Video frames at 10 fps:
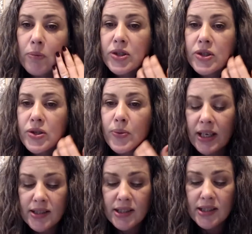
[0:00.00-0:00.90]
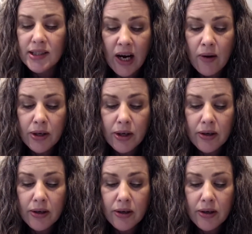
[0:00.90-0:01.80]
tweeted 7
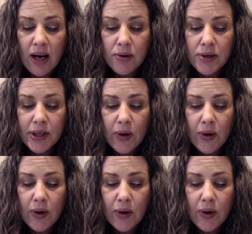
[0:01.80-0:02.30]
hours ago.